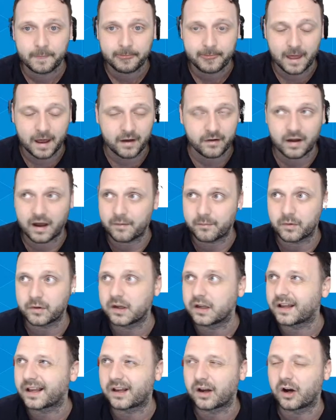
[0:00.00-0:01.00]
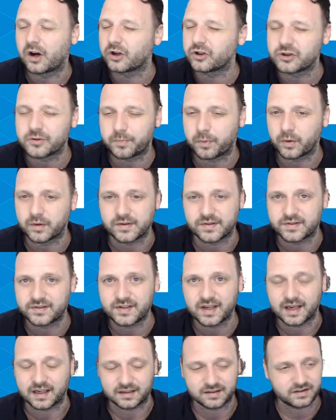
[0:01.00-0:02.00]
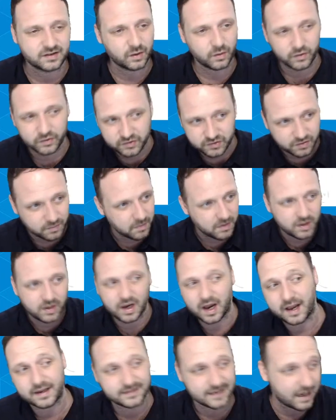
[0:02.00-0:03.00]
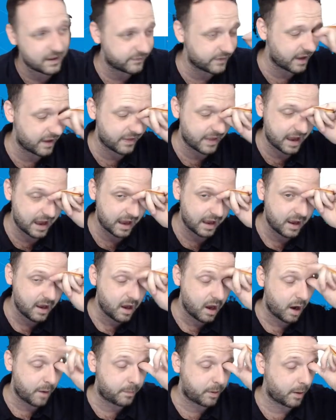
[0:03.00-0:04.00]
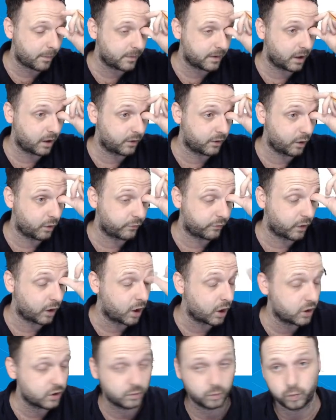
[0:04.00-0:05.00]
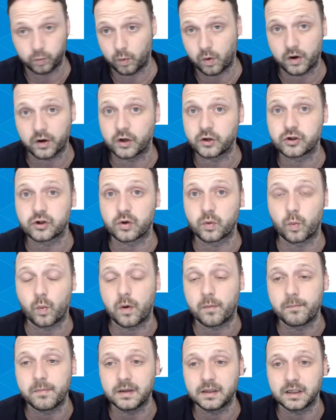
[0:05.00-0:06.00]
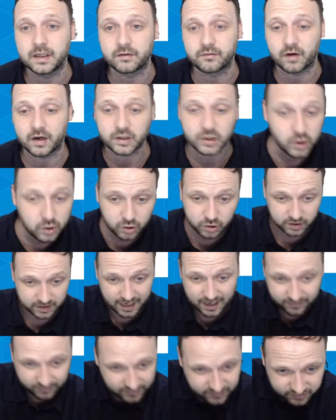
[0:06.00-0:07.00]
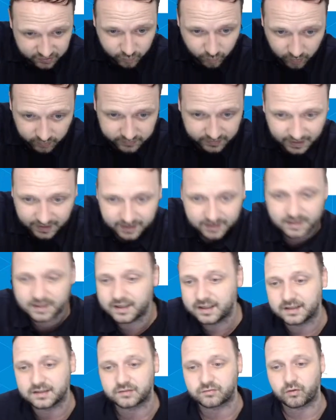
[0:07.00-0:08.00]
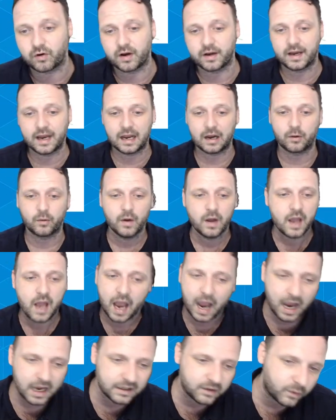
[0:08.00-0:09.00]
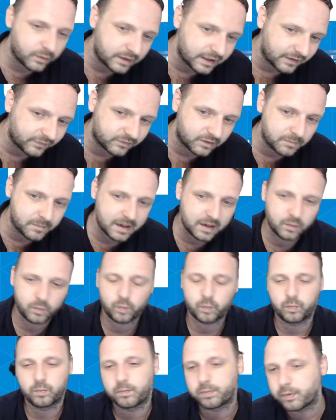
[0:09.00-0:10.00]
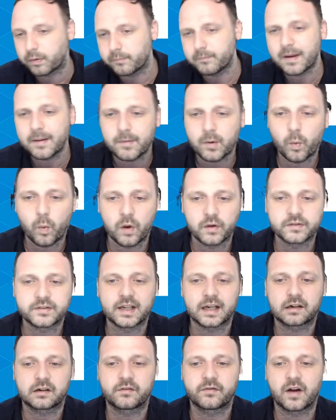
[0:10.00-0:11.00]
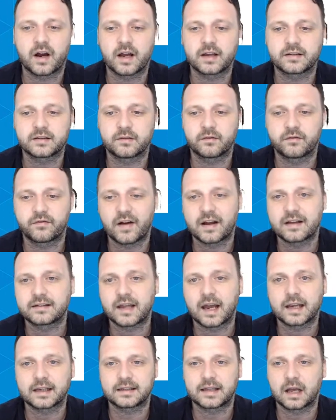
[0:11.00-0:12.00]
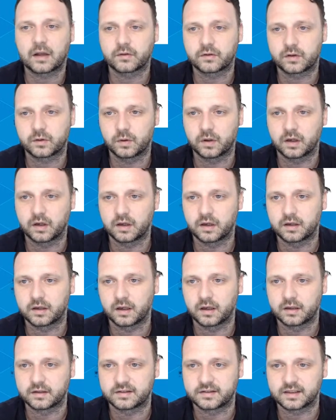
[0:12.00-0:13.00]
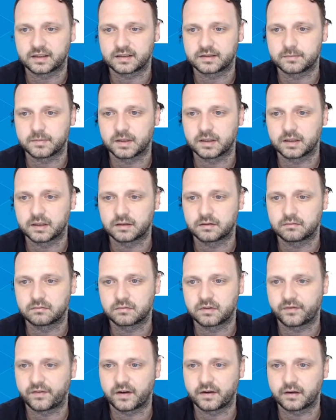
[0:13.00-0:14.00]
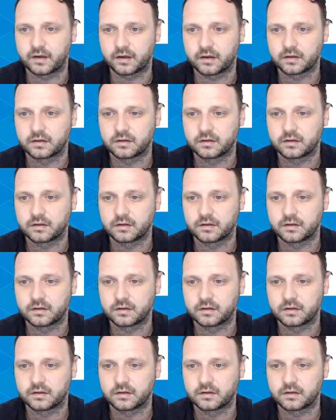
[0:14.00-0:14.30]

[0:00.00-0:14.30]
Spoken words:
I'm only like 100.6. So there's some of you guys out there that are probably on over 101 million, right? You could get this squad that it is right now. I'd only have to make maybe 1 sacrifice, Van Dijk down to a 6 million defender.